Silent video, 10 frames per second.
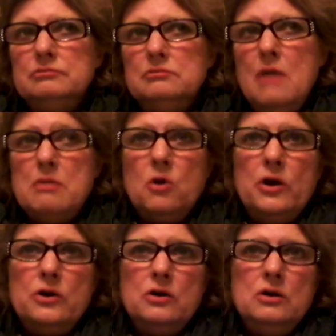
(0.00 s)
My
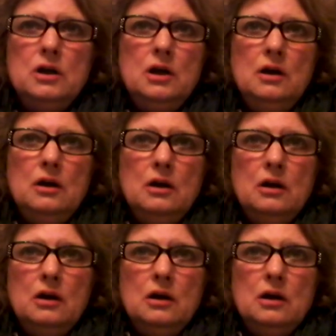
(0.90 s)
brother,
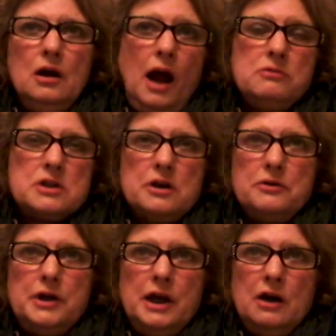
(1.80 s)
I was
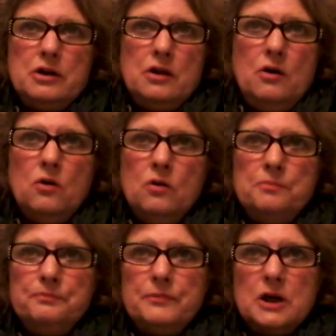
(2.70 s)
already out of the home
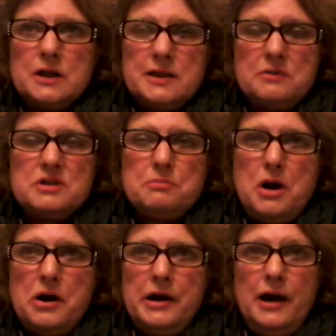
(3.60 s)
because I was
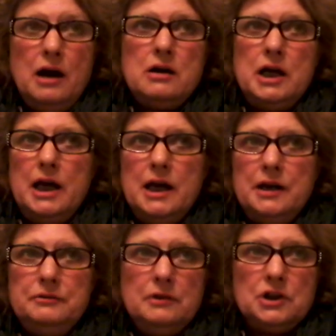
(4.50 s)
married. I already had
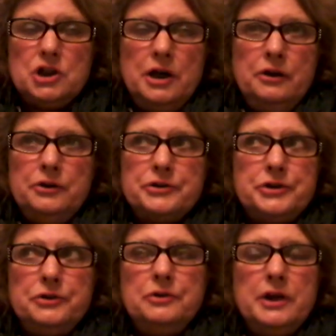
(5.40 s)
a child or
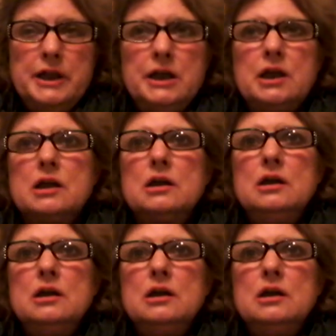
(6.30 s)
2, I think.